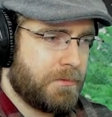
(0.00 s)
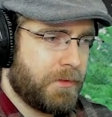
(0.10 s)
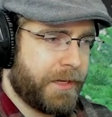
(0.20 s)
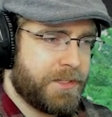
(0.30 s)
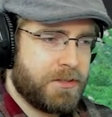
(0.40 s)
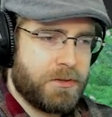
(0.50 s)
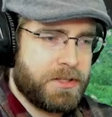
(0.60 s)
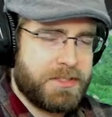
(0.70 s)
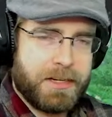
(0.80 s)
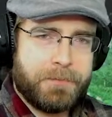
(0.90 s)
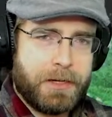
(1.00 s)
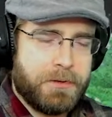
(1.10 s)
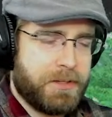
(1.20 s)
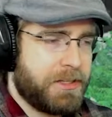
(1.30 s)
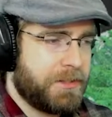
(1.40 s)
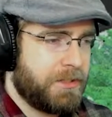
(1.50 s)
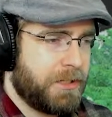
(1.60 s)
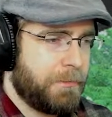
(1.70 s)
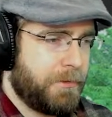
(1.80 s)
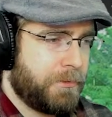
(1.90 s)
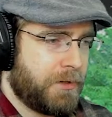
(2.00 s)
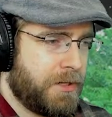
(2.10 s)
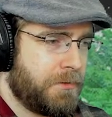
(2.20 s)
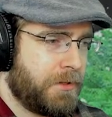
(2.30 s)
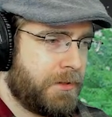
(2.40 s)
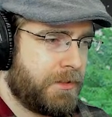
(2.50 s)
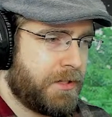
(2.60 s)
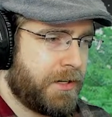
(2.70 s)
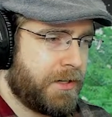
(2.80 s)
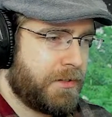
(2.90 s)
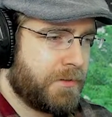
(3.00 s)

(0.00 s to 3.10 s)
I guess I'll go the safe route and heal up before I do another attack.